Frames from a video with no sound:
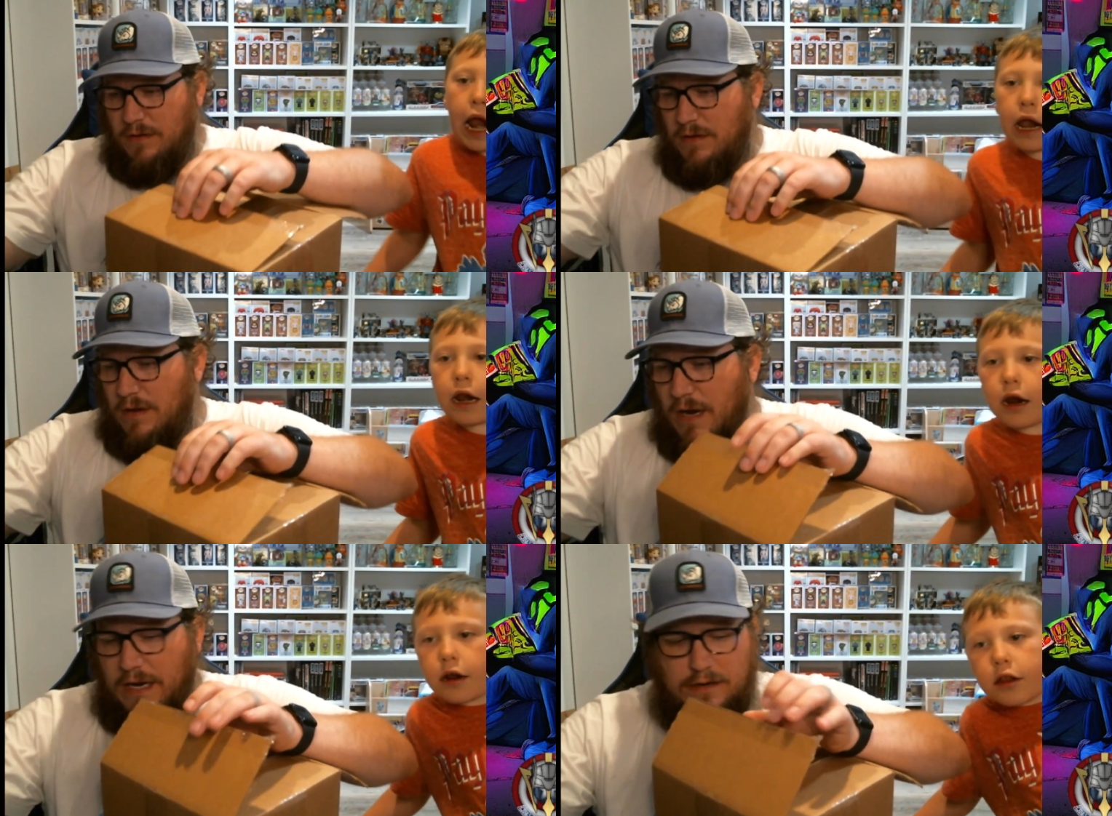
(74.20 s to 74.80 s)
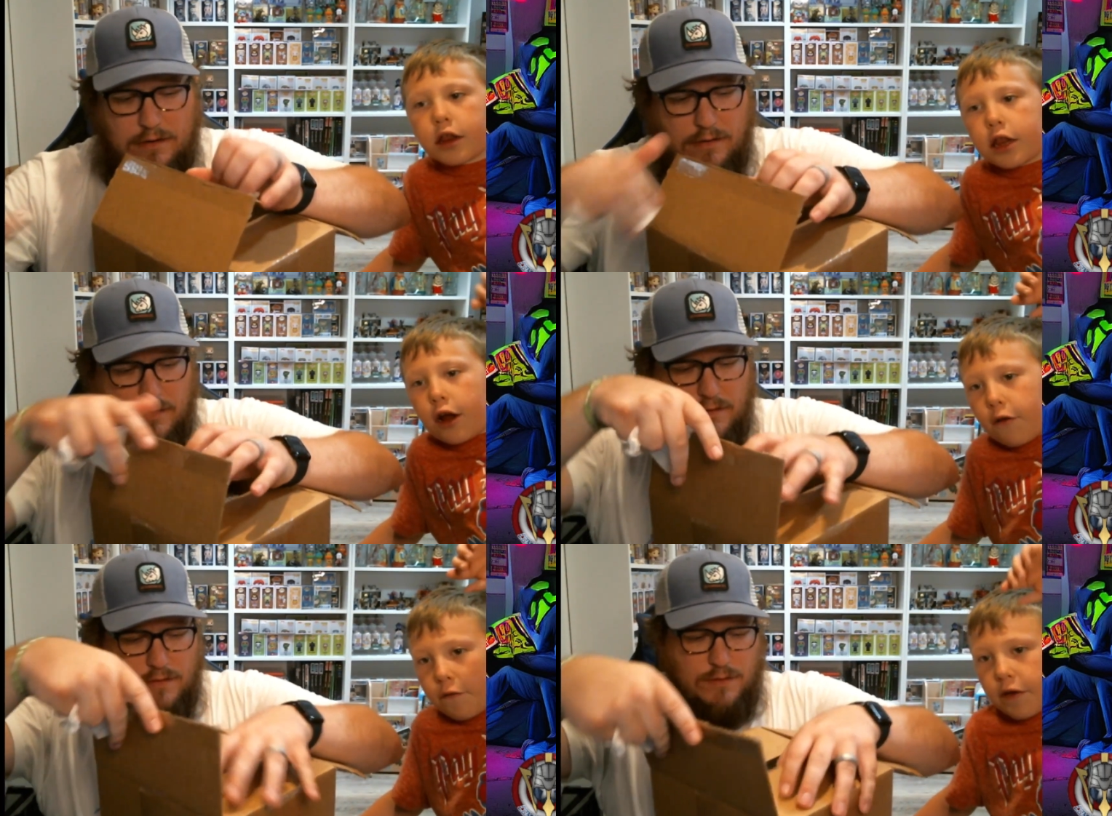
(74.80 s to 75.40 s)
Speaker 1: All right.
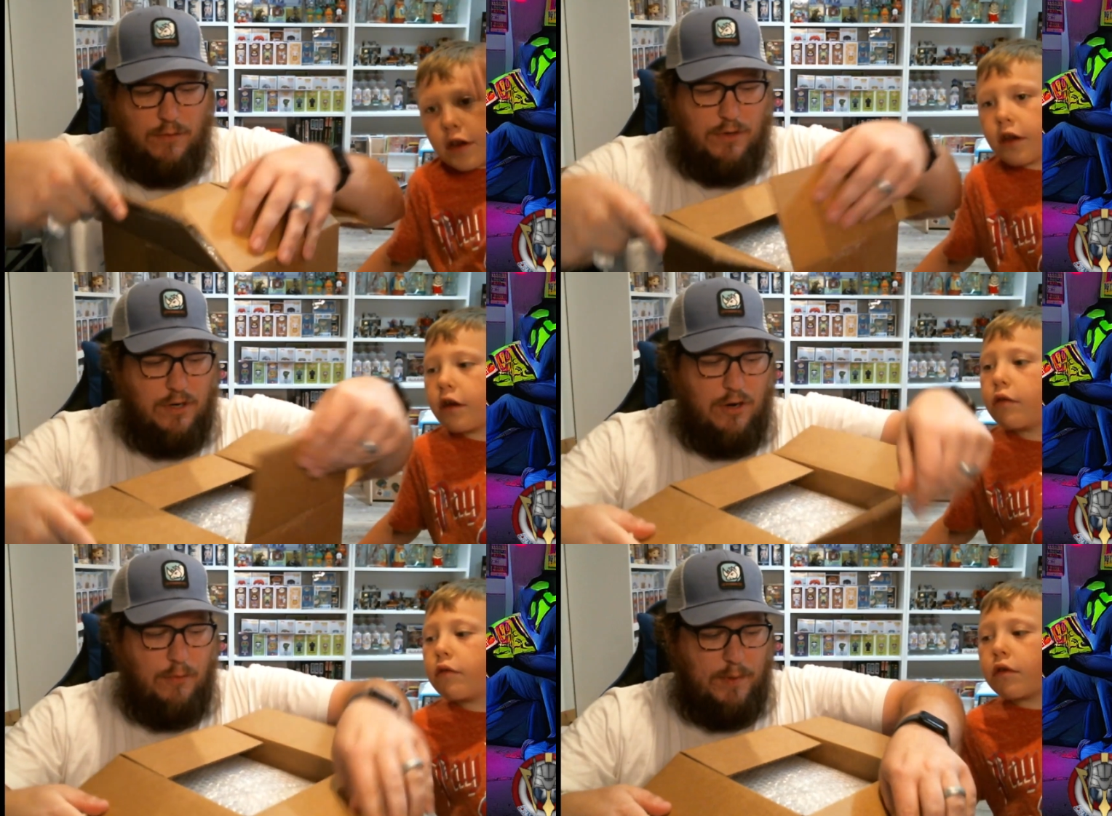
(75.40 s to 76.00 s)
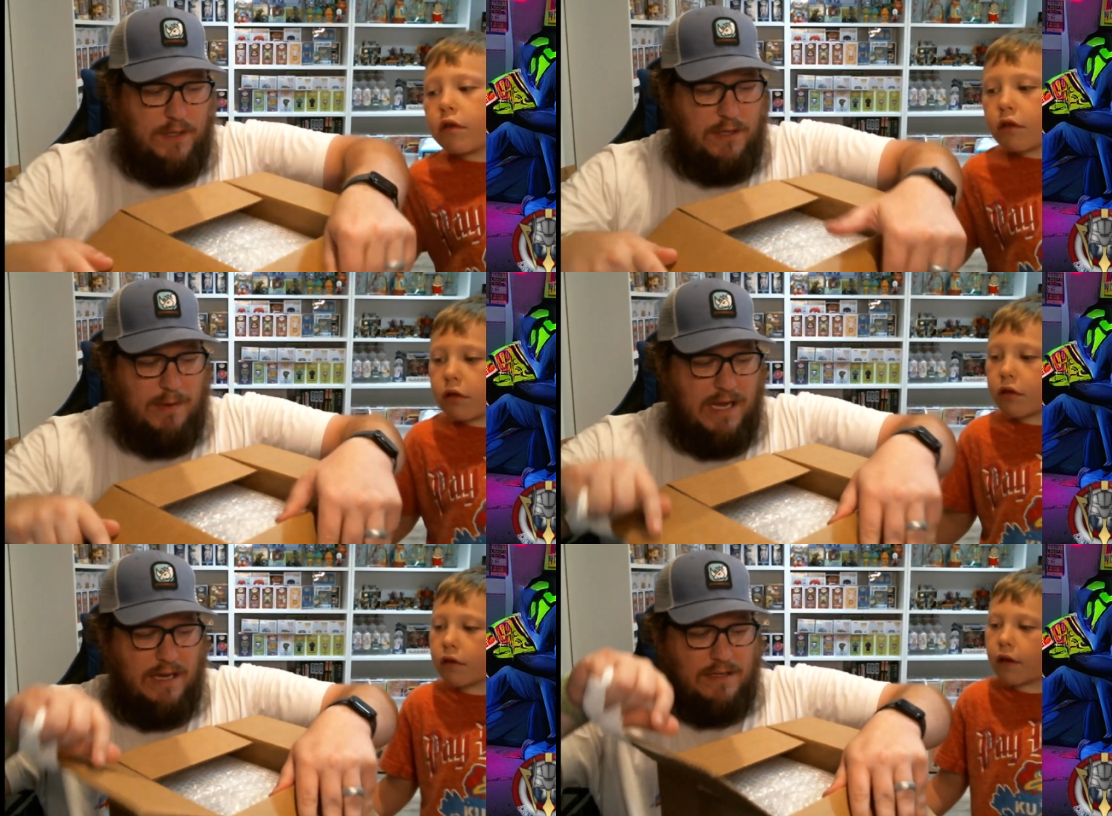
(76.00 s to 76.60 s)
So we're gonna open the
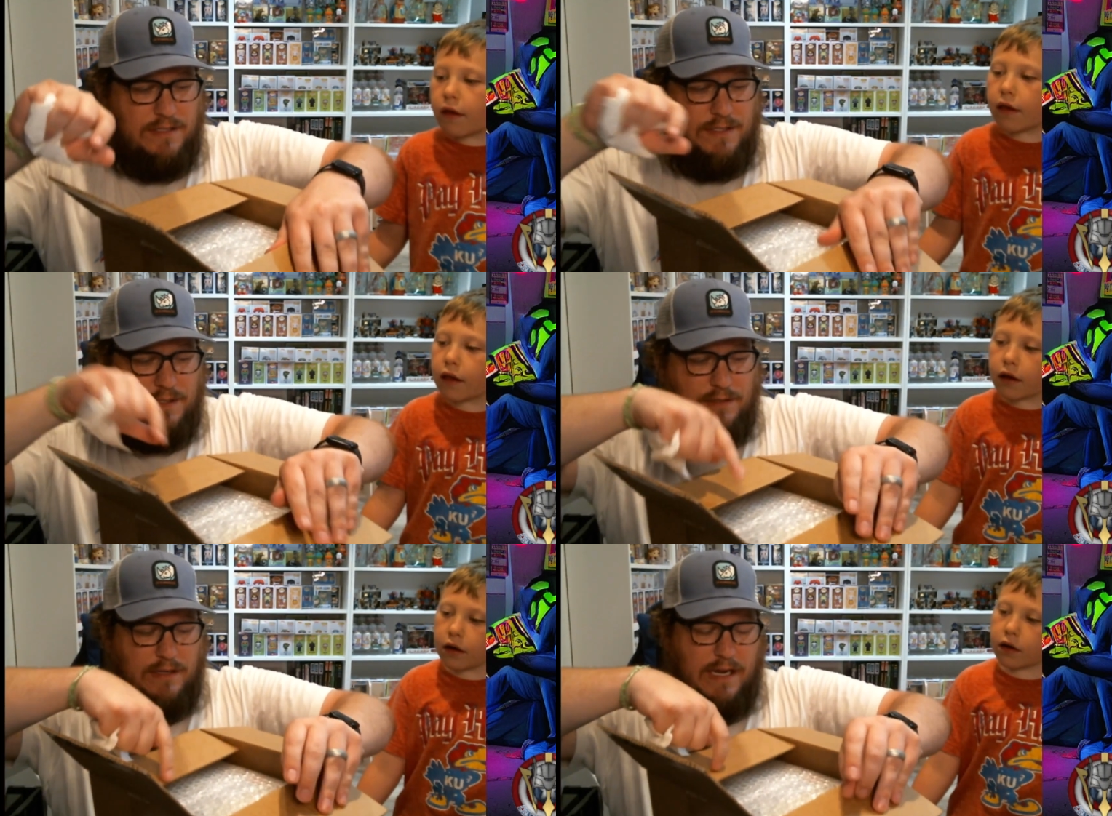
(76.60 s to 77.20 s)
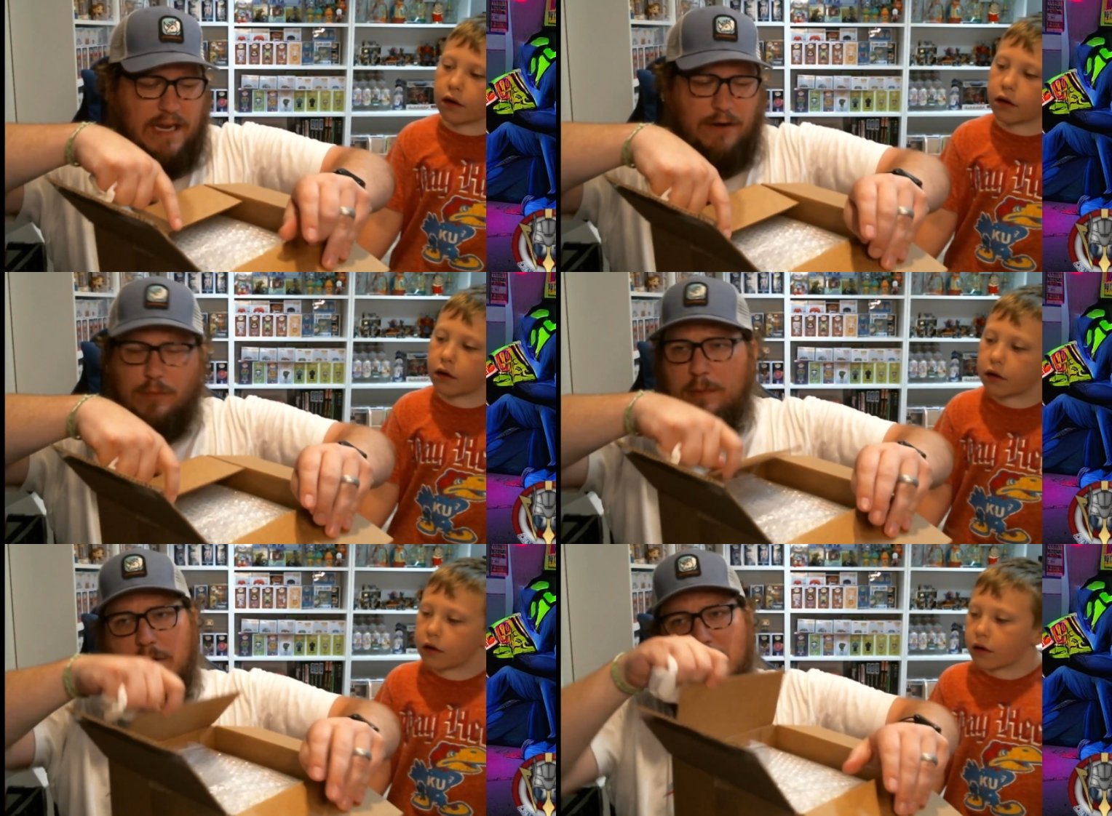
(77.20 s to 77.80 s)
box. I can't
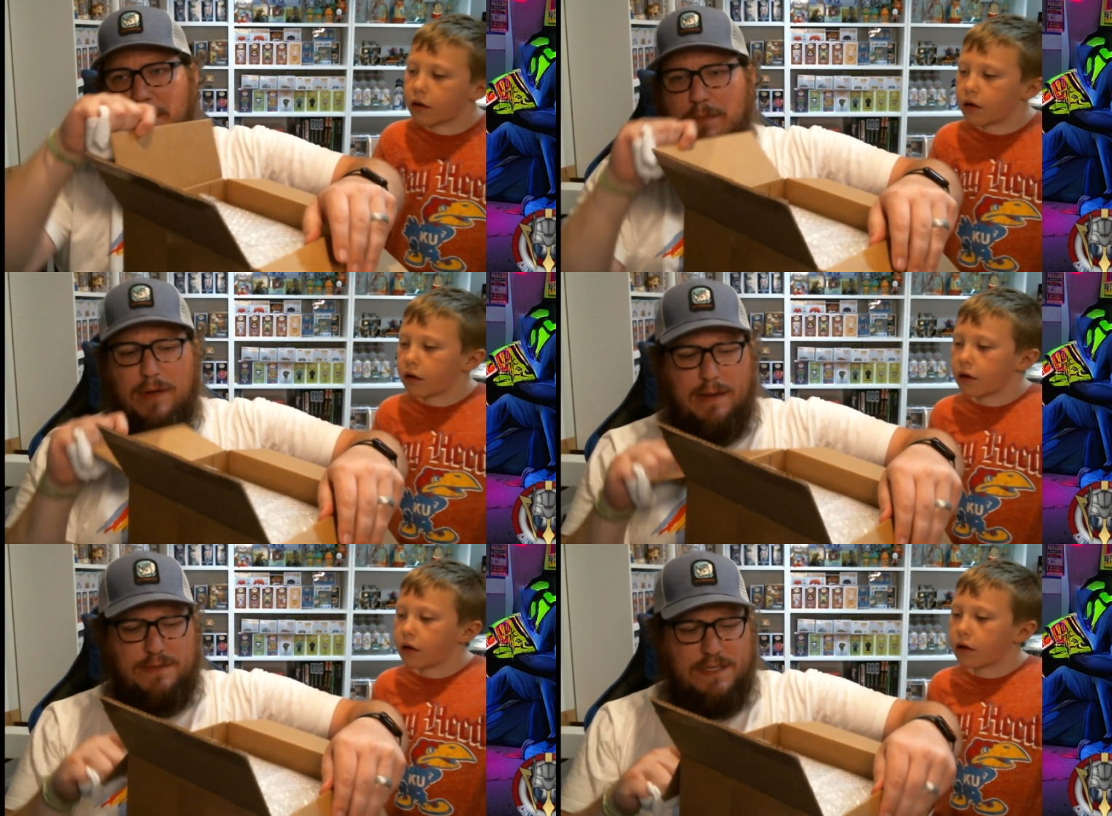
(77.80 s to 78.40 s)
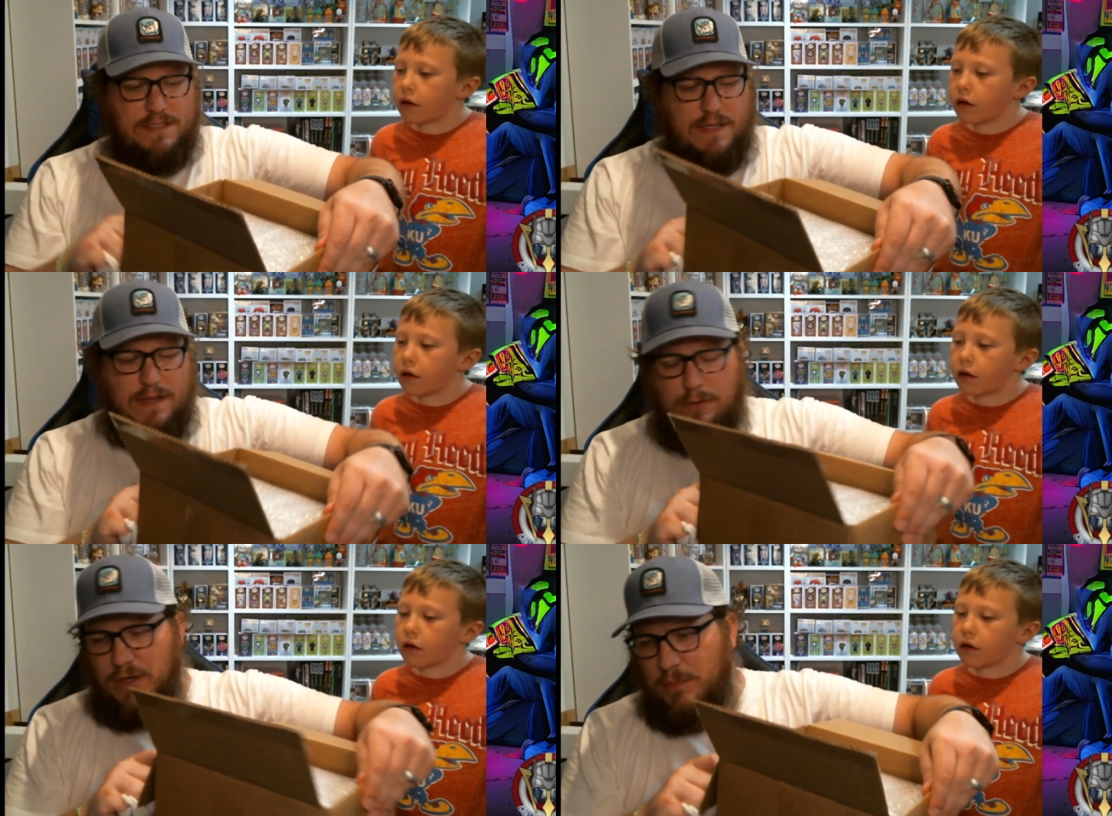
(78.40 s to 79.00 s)
remember how many pops they said
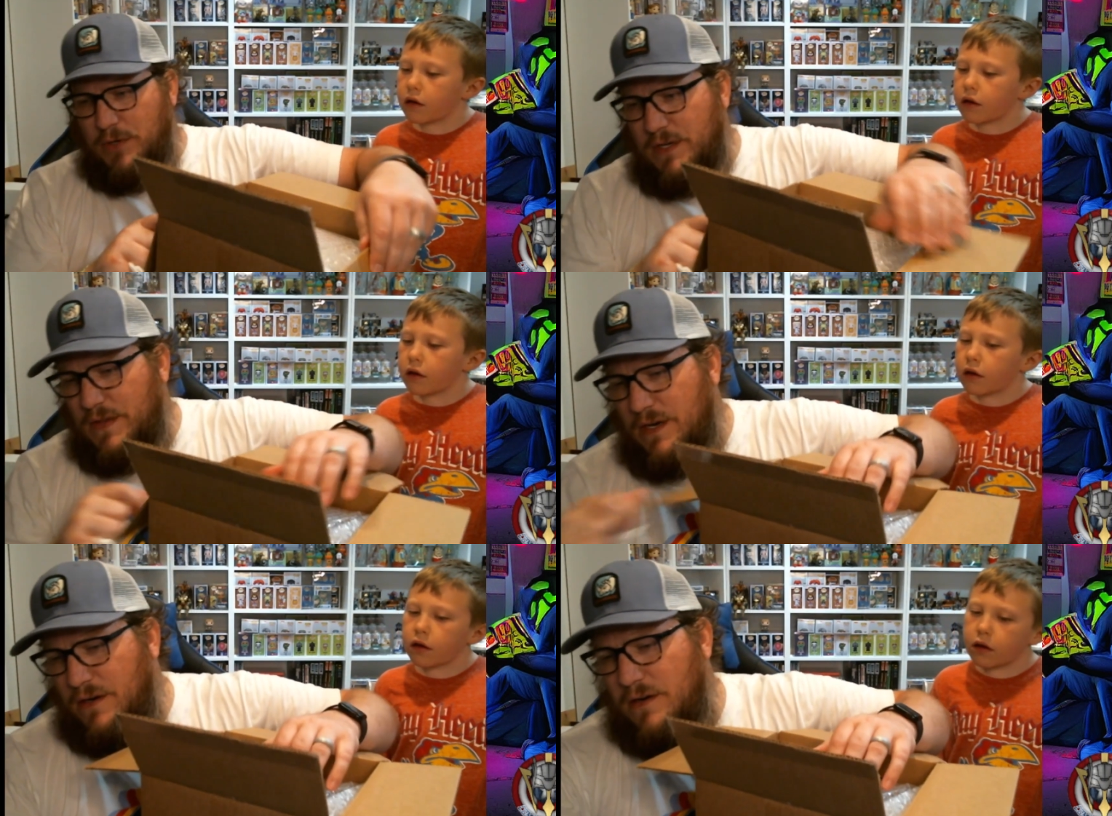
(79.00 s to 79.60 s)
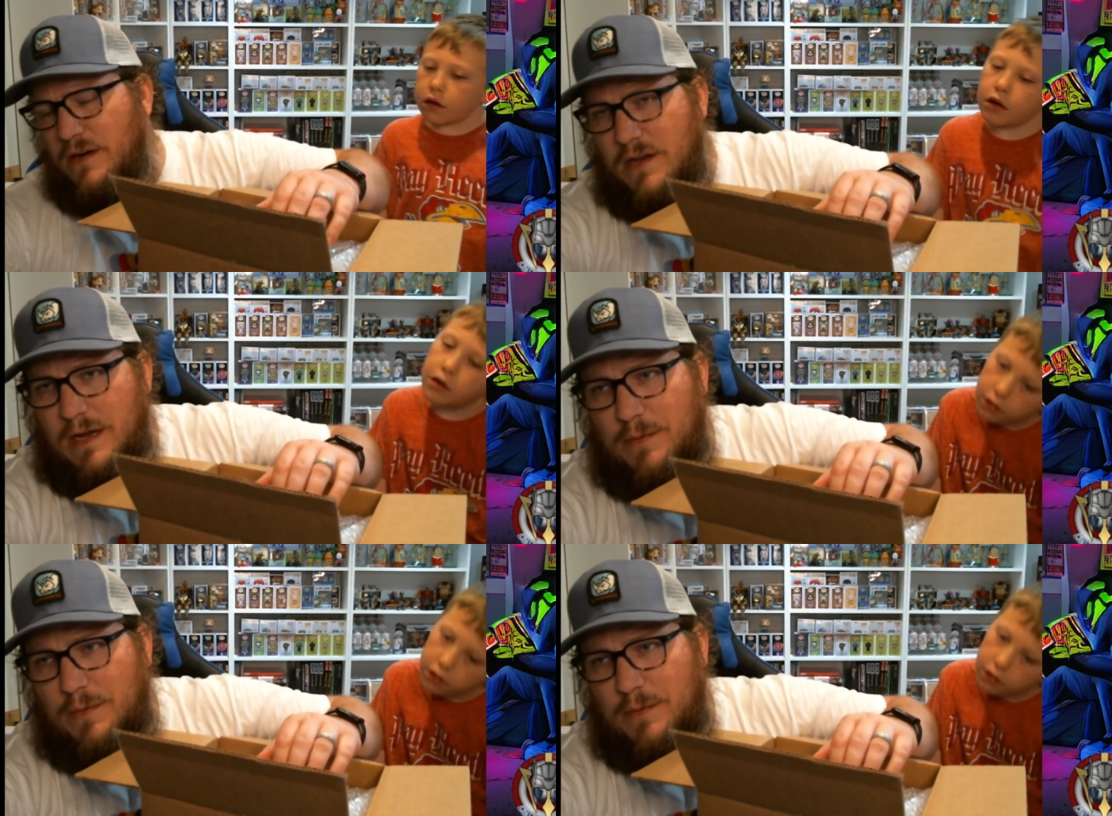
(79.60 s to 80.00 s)
they were gonna put in there. I'm